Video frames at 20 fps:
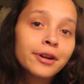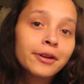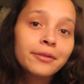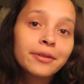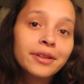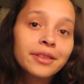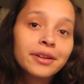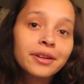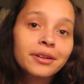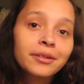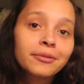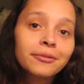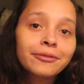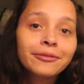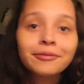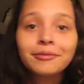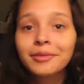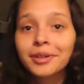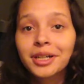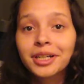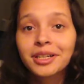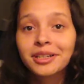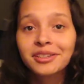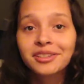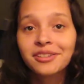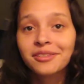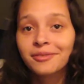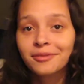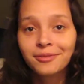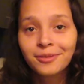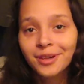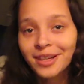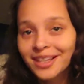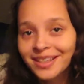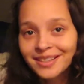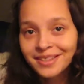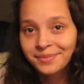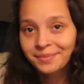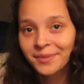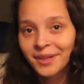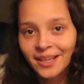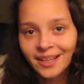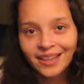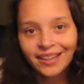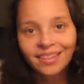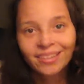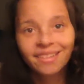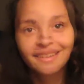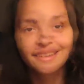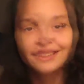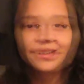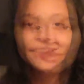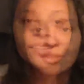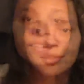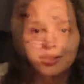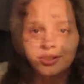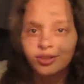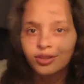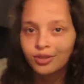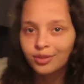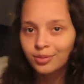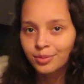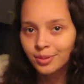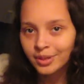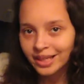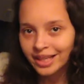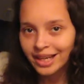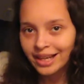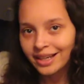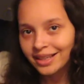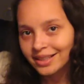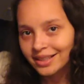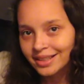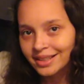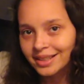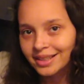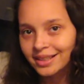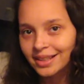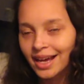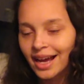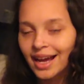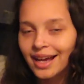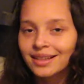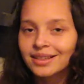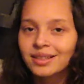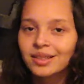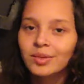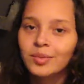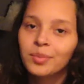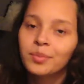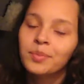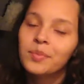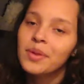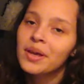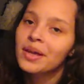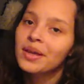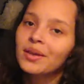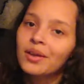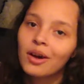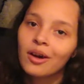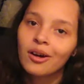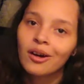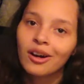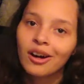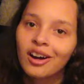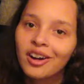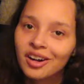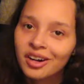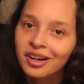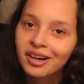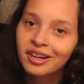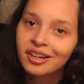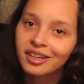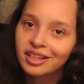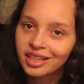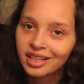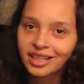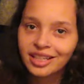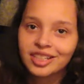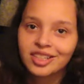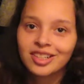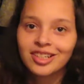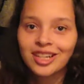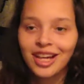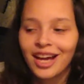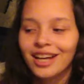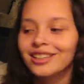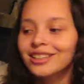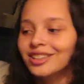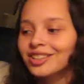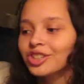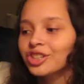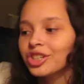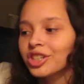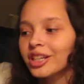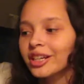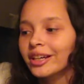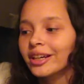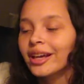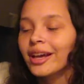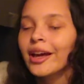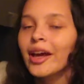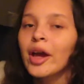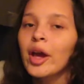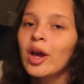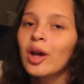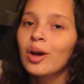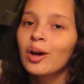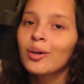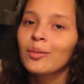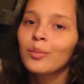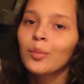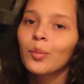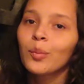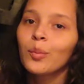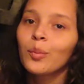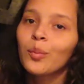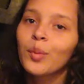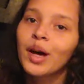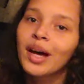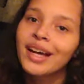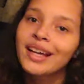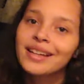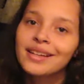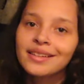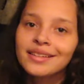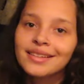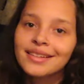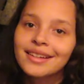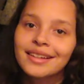no other words of what it's been. 2018 has been hard and challenging, but